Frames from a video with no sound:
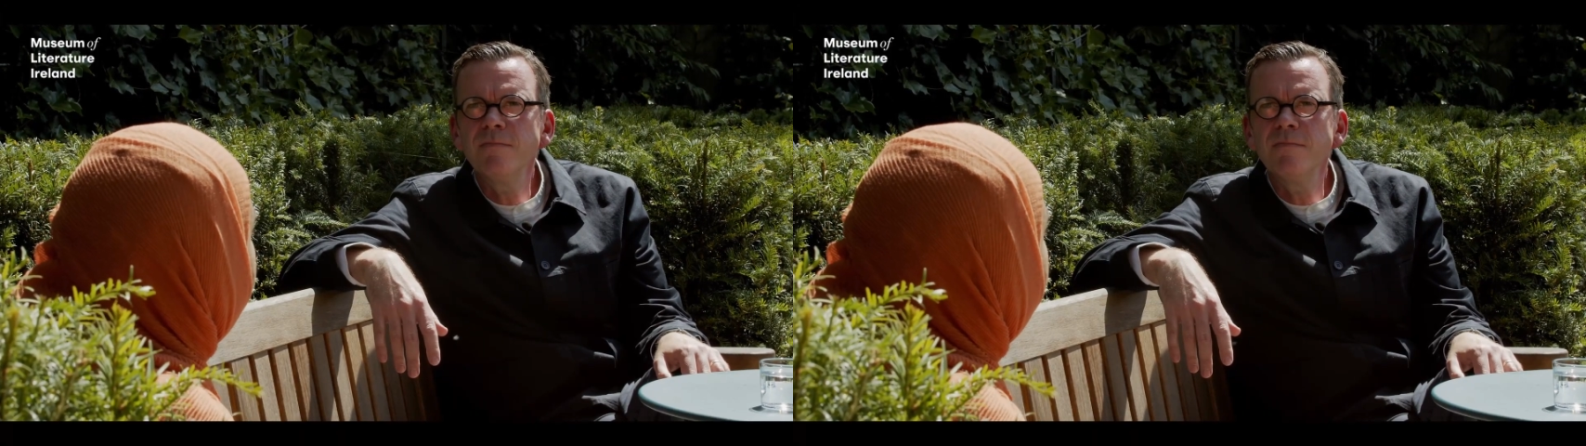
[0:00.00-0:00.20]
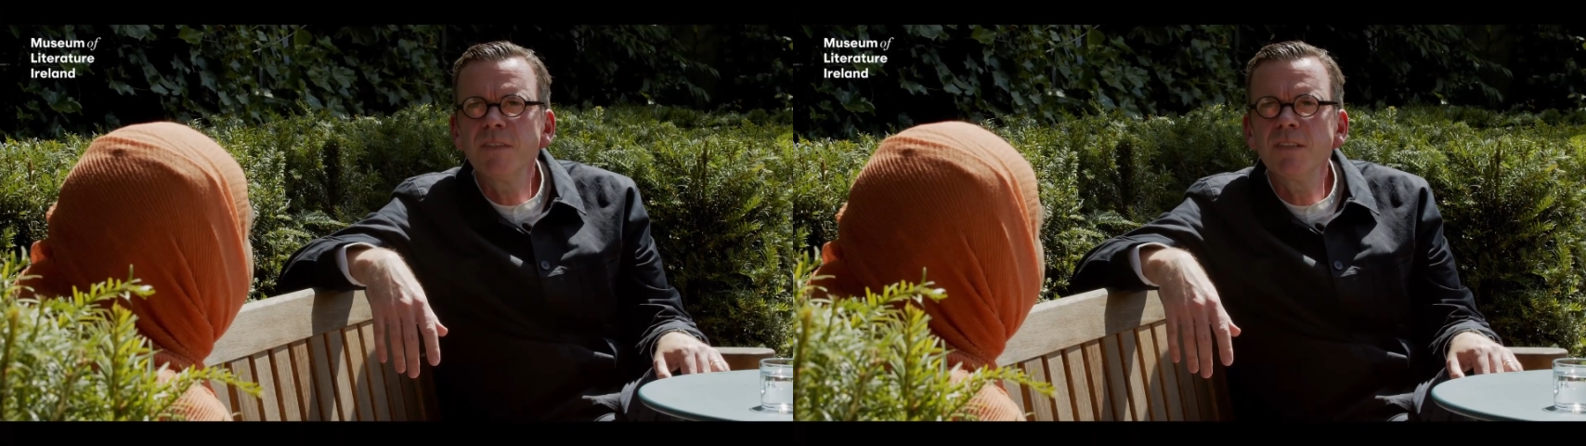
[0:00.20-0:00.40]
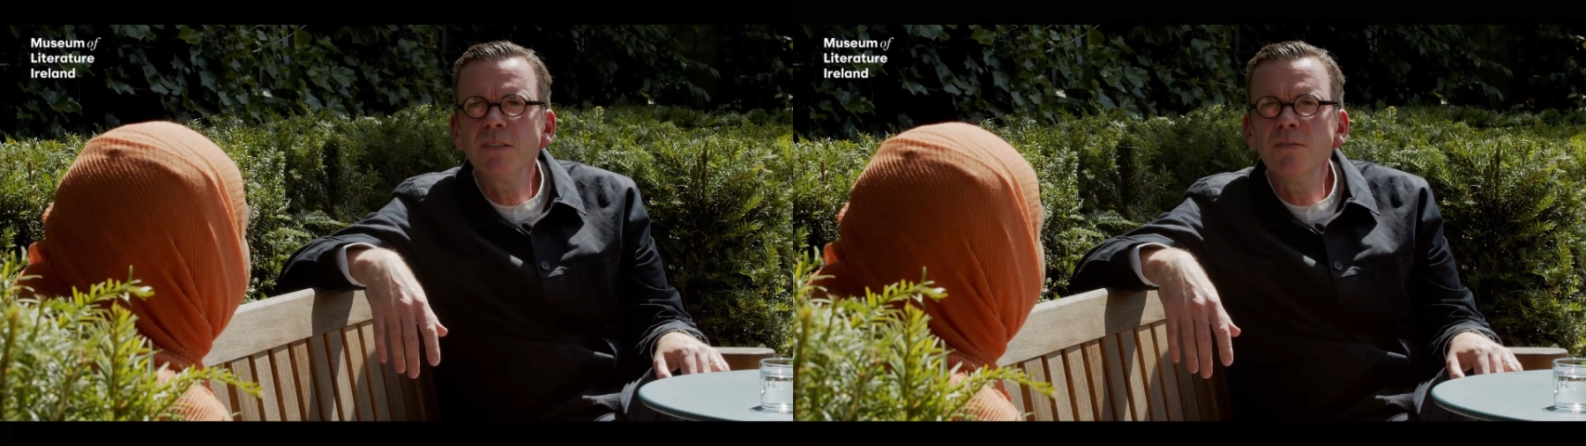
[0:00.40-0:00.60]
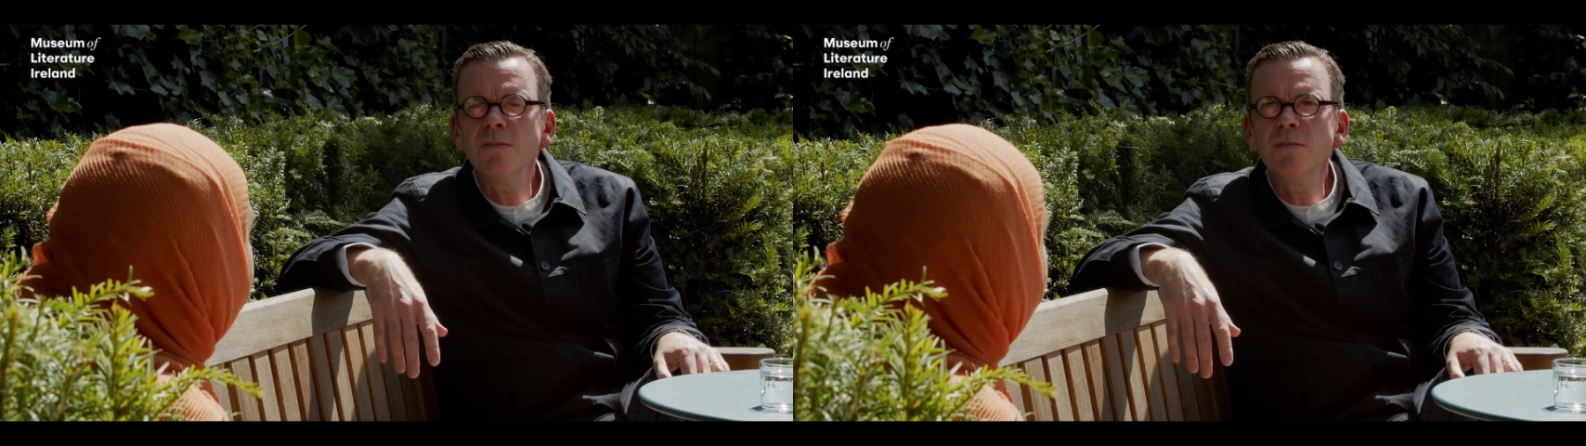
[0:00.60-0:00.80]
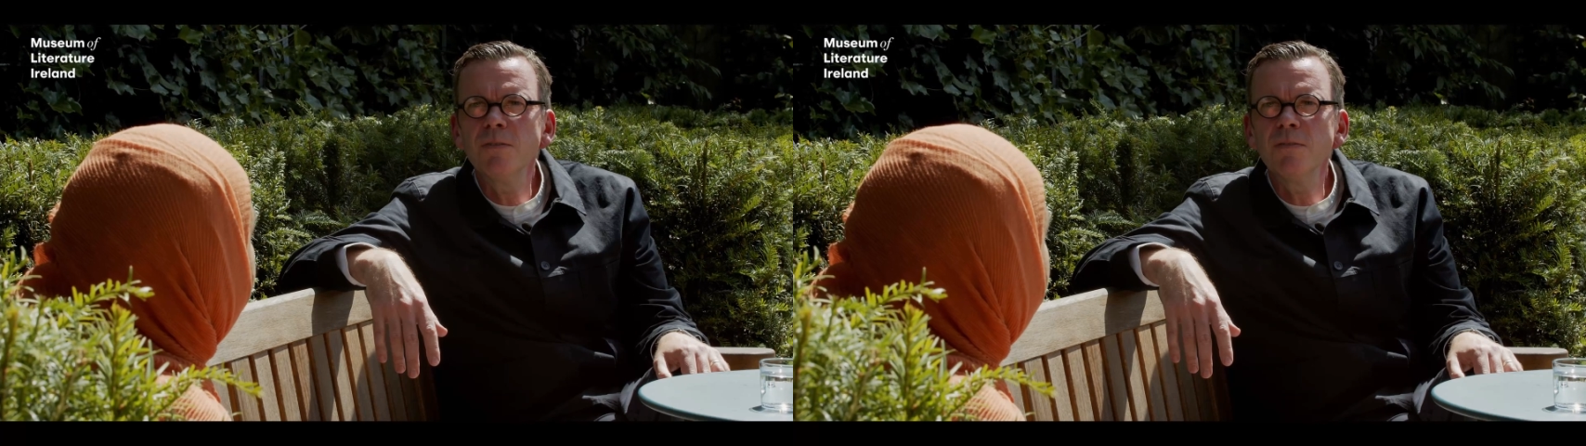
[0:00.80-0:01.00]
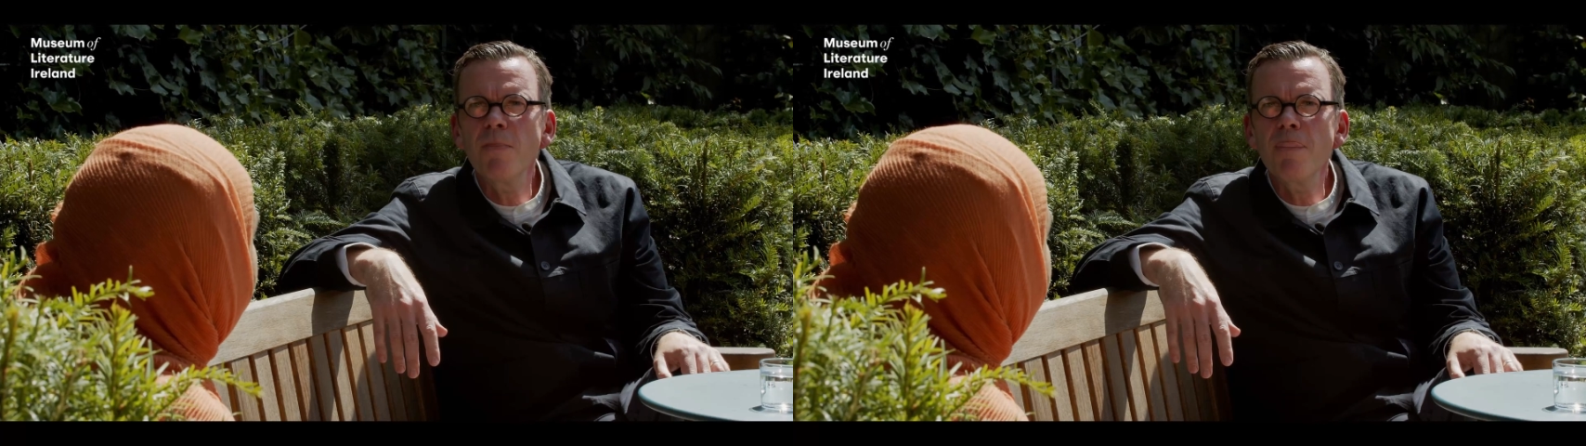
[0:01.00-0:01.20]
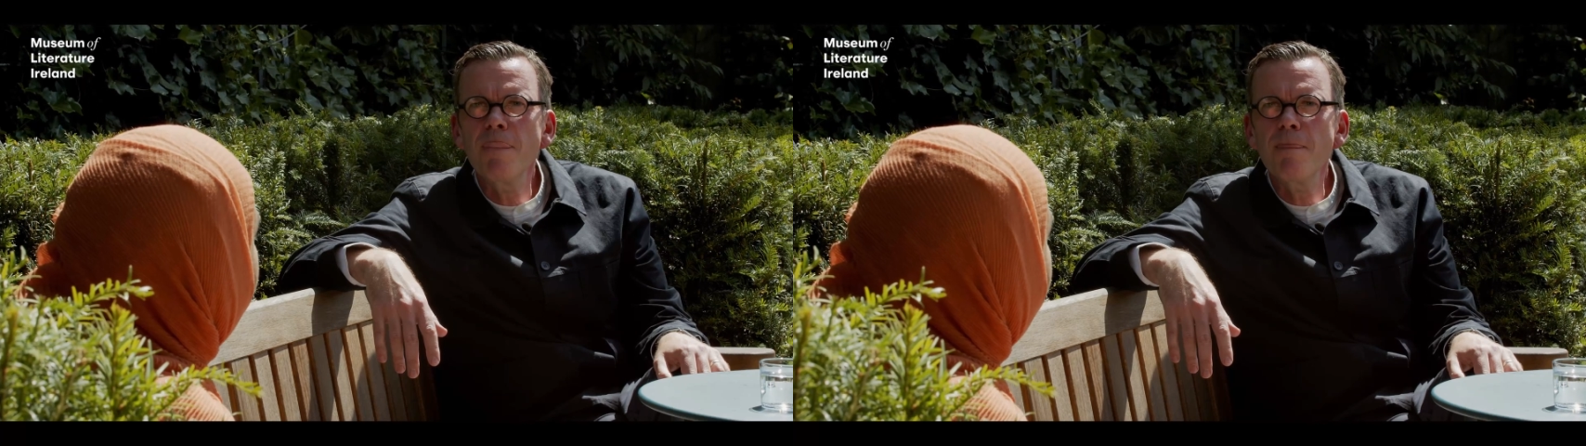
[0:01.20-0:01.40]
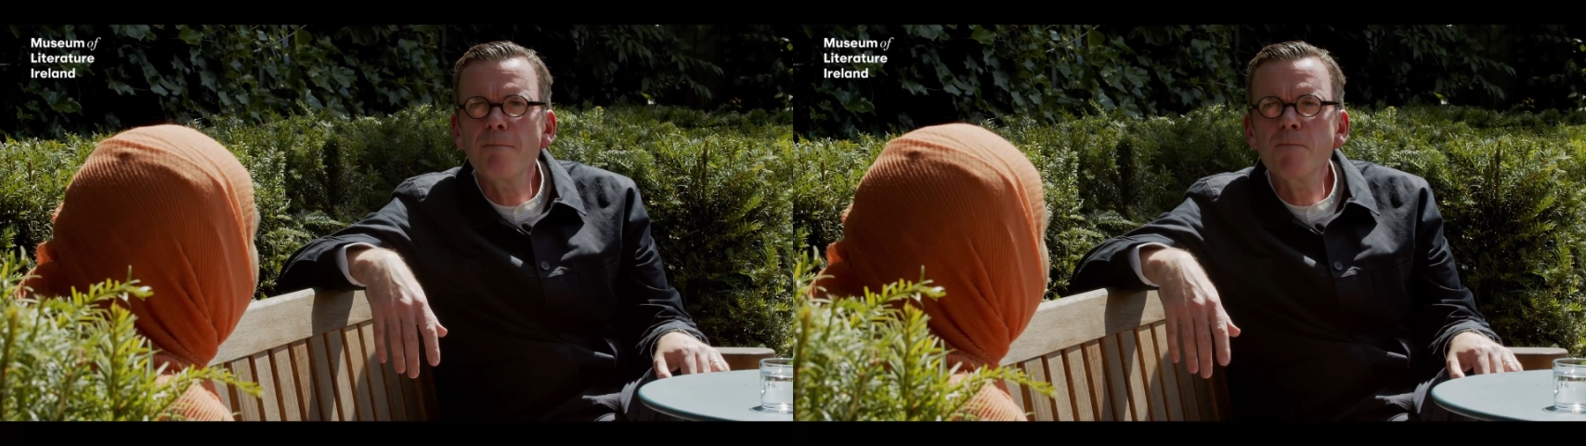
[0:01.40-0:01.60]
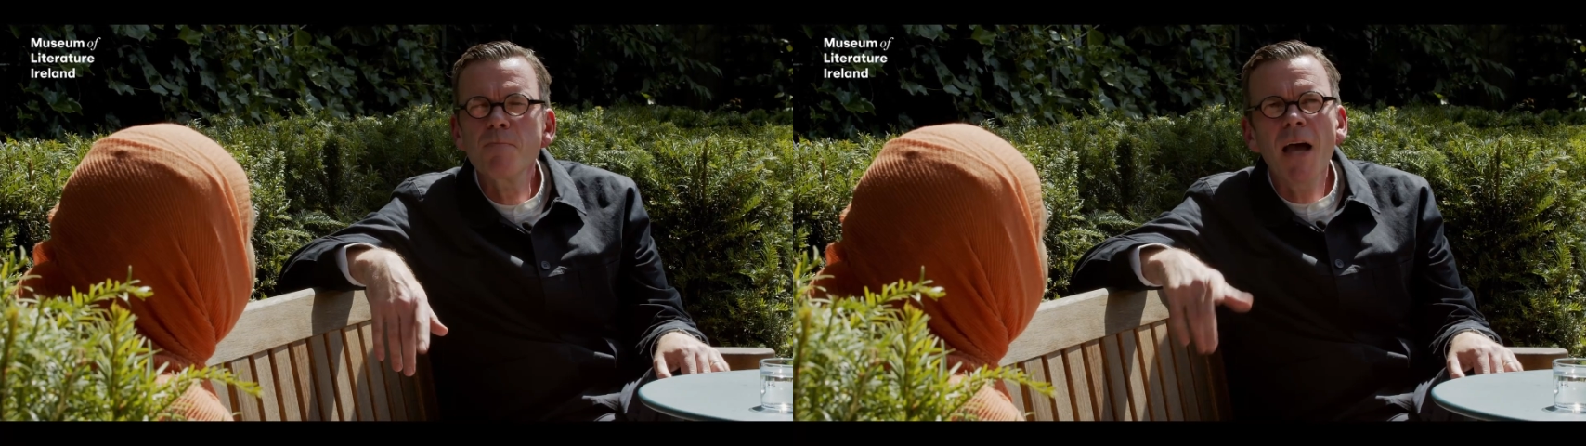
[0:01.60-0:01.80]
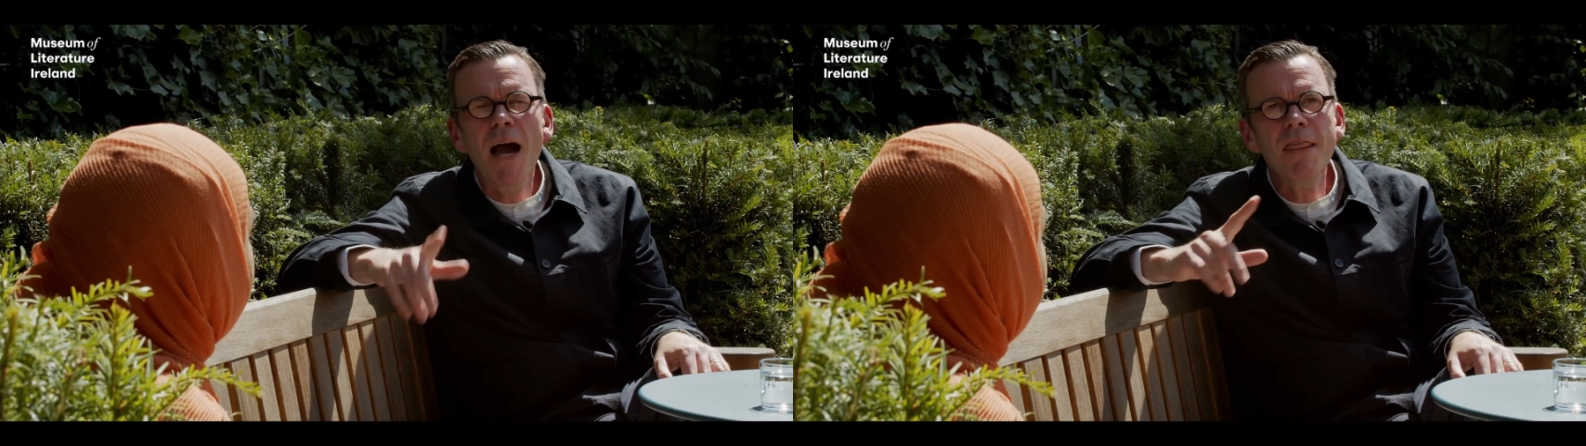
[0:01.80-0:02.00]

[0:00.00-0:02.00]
So I